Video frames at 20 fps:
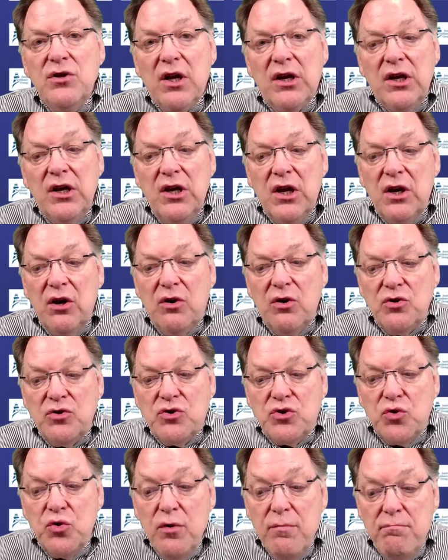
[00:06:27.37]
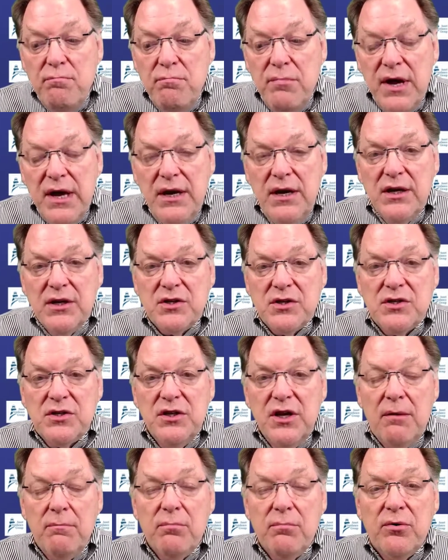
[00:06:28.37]
you know, tremendous
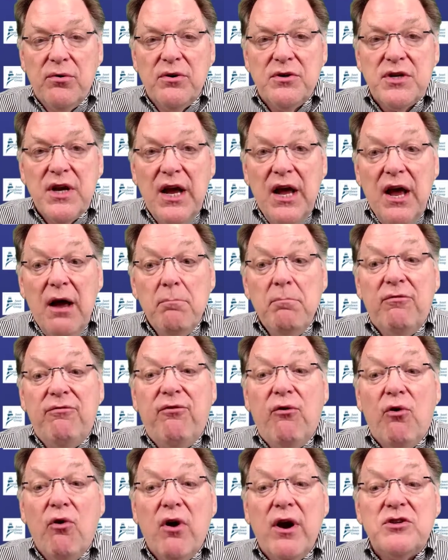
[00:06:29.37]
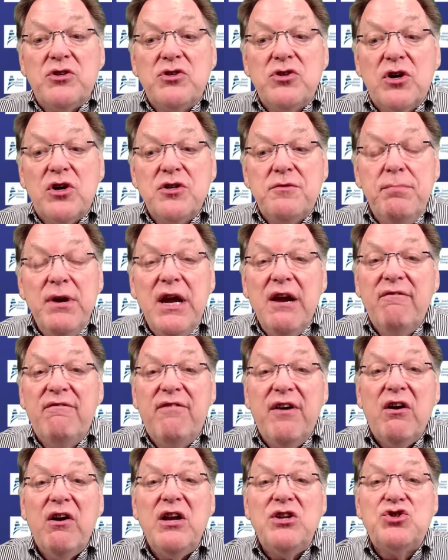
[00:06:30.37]
numbers before it starts being
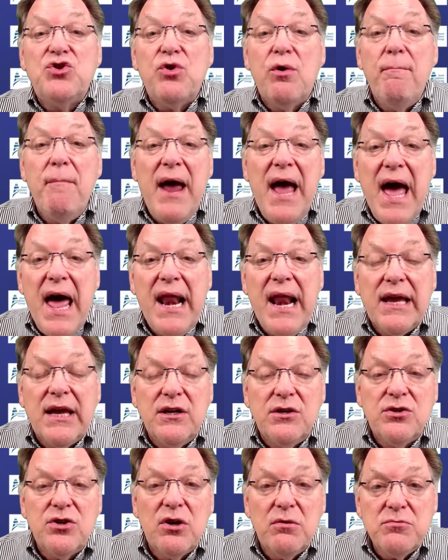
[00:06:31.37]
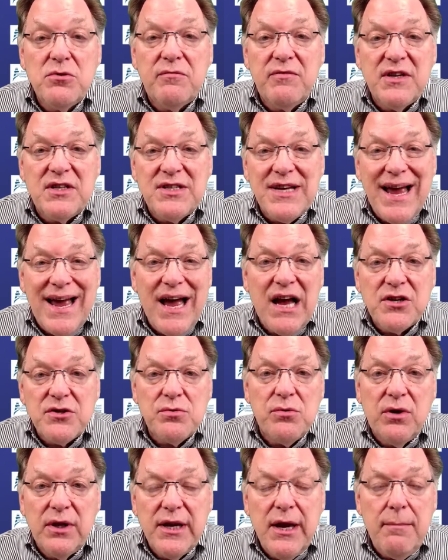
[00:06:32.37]
very dramatic in terms of its
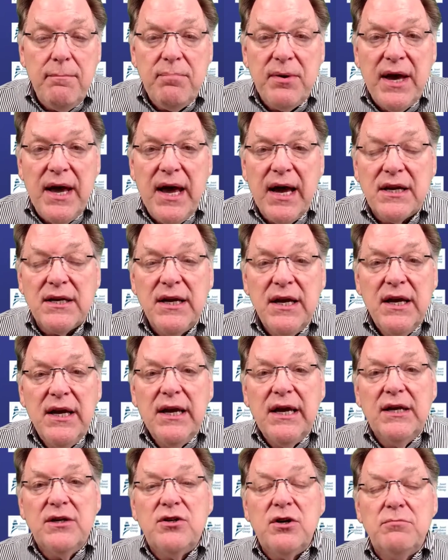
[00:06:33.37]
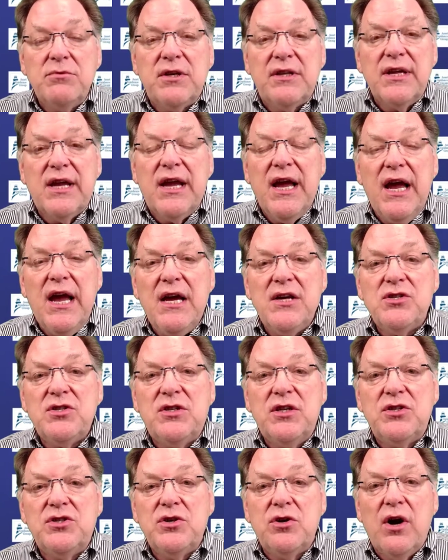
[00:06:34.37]
actual impact, in terms of the cash
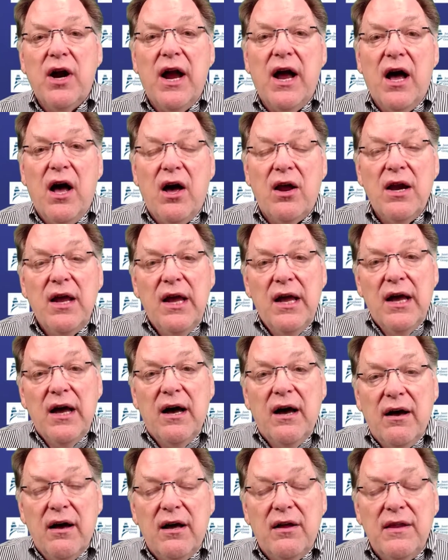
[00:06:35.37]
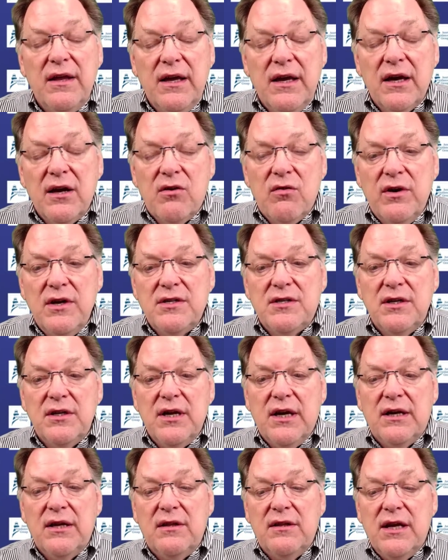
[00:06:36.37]
that you're out, or the increase
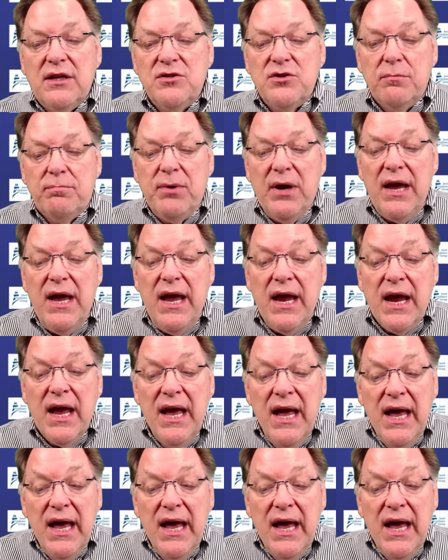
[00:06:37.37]
that you're paying.